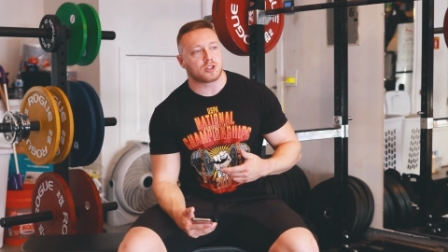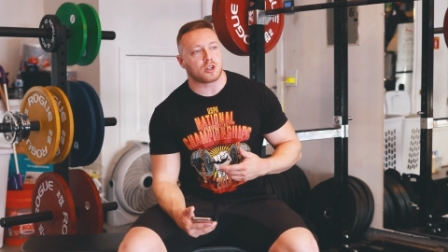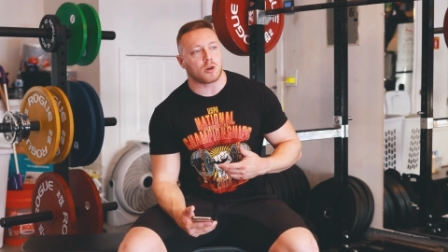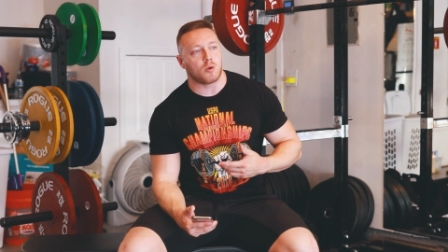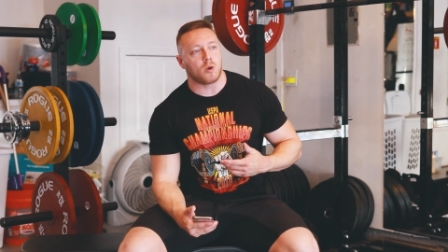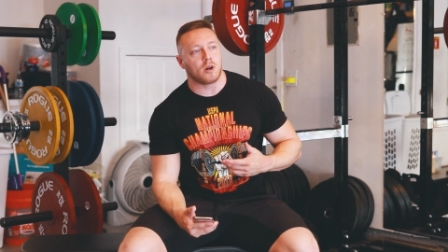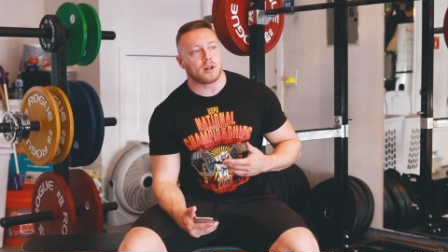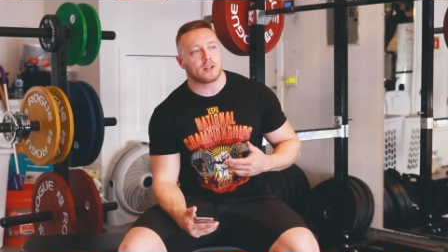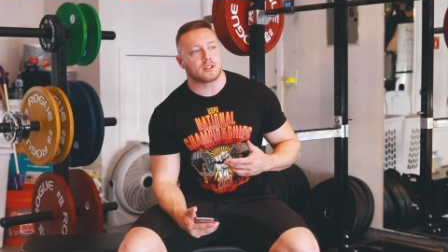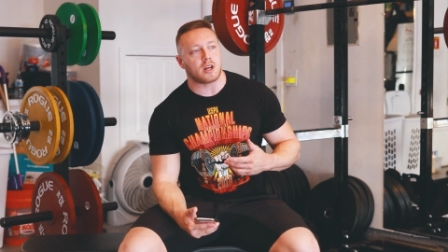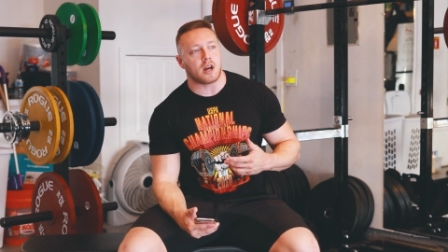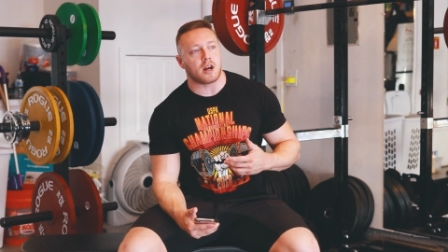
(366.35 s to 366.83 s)
So
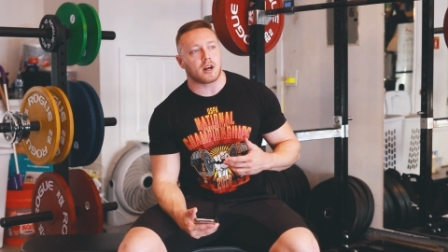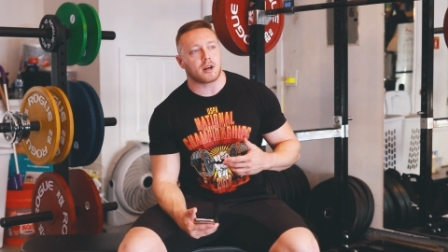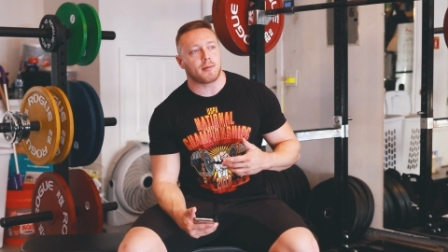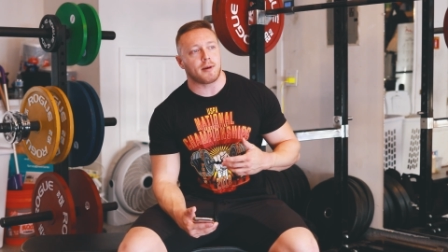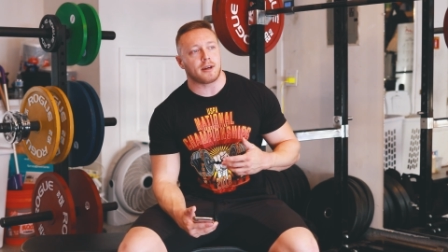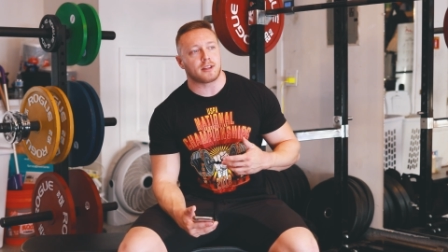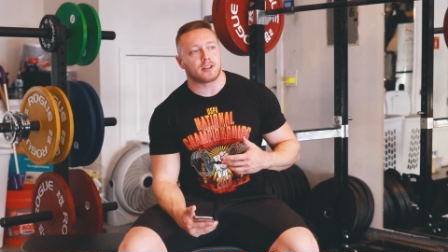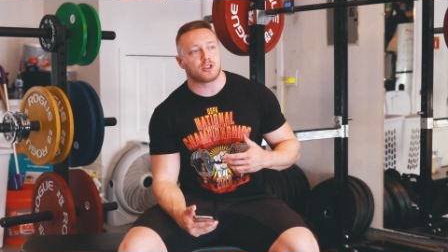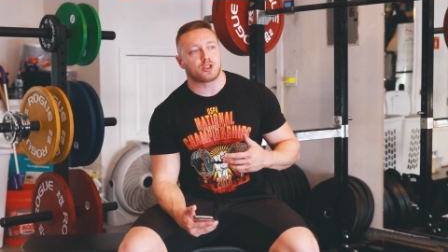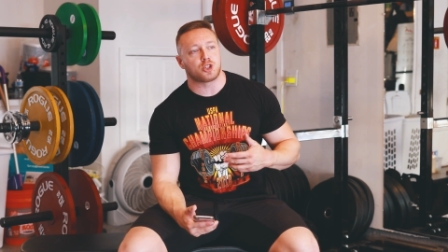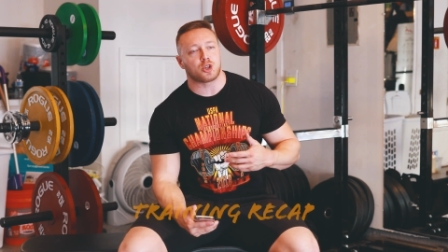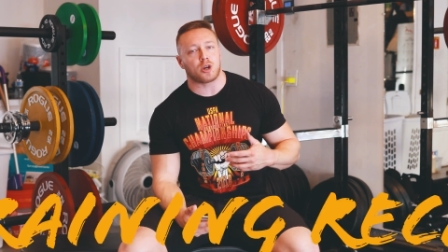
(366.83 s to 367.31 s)
I want to talk
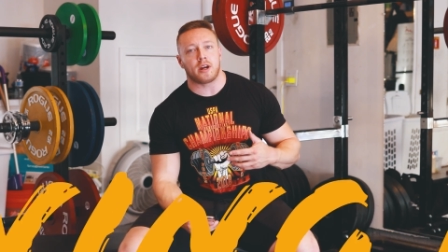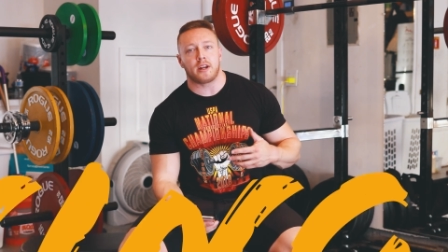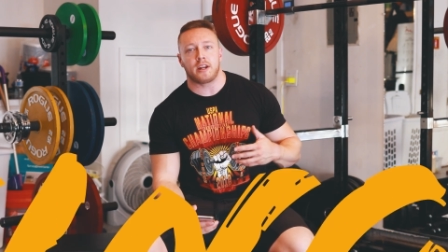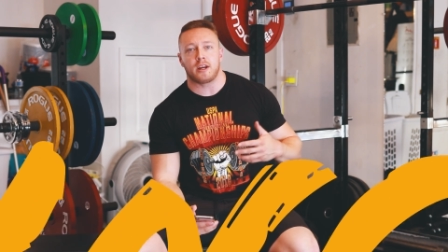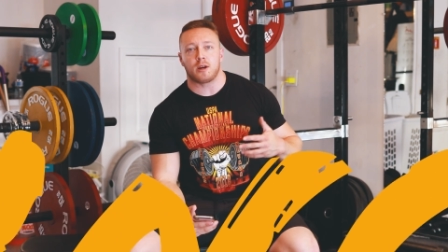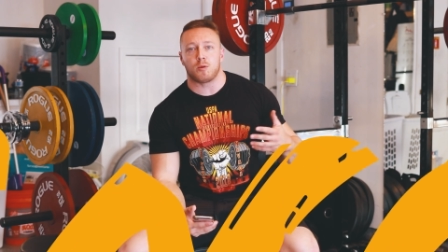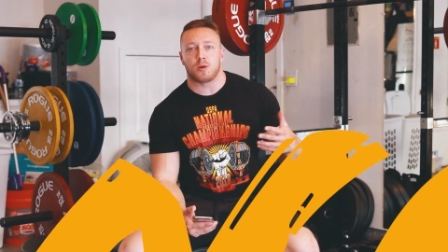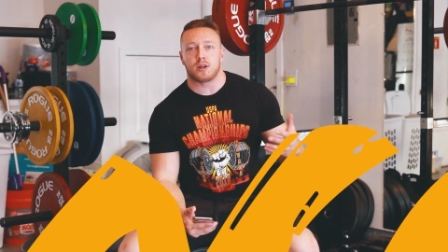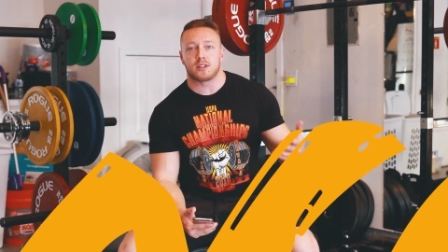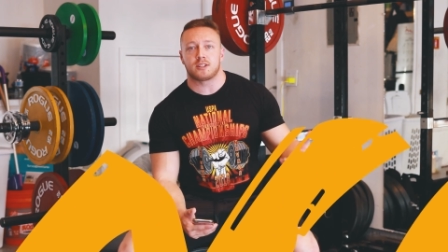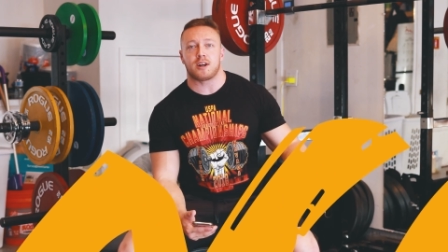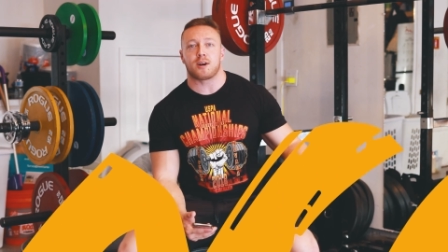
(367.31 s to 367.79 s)
about the
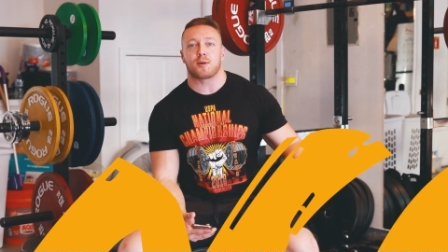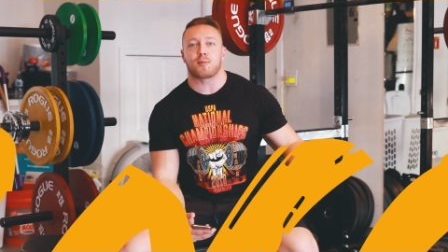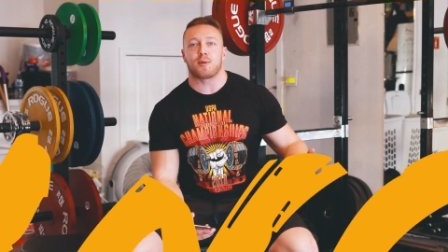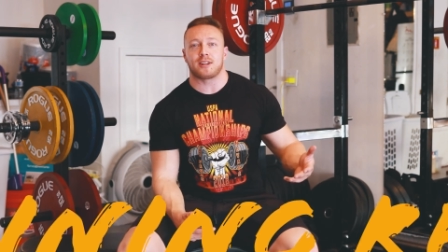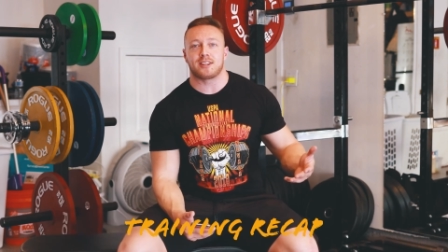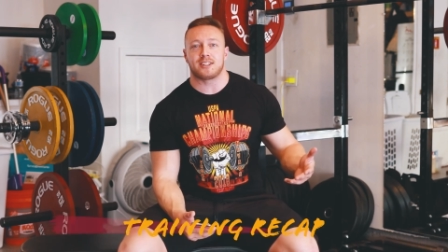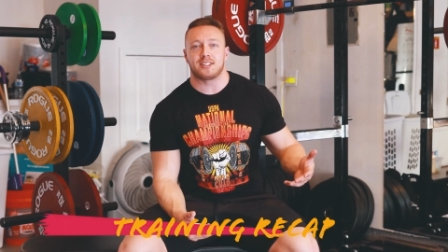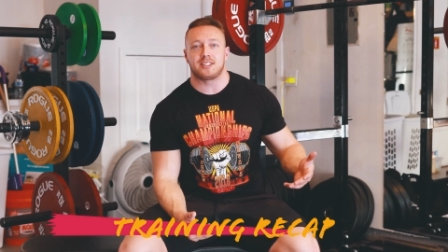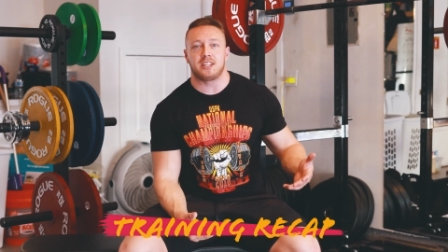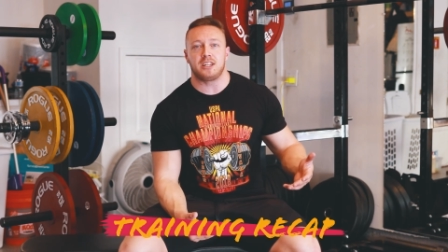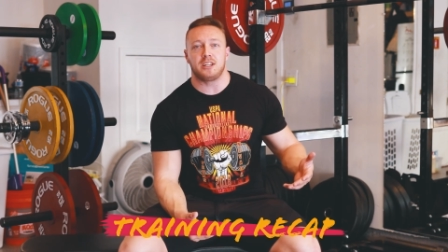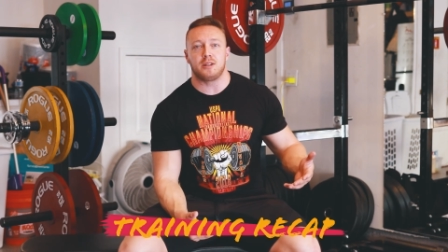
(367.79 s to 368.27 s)
training. I want to talk
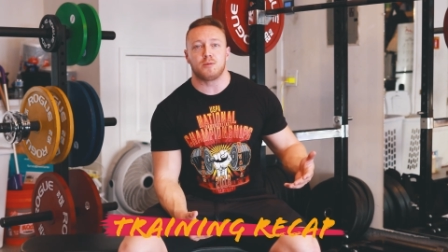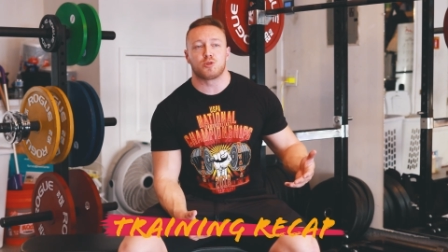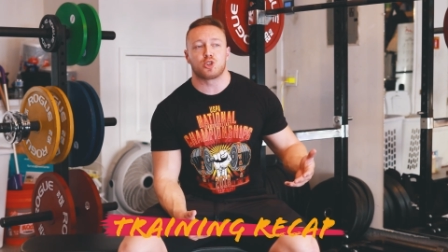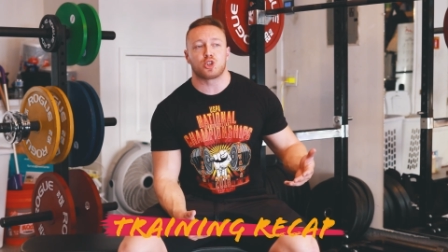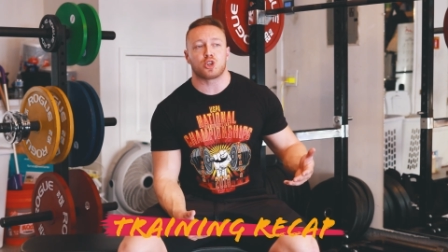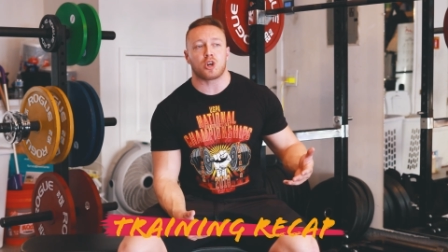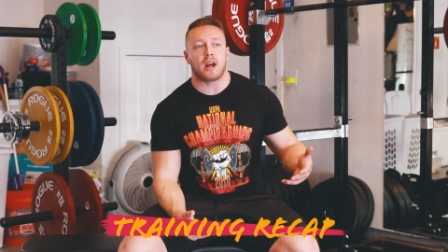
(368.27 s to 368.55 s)
about the team's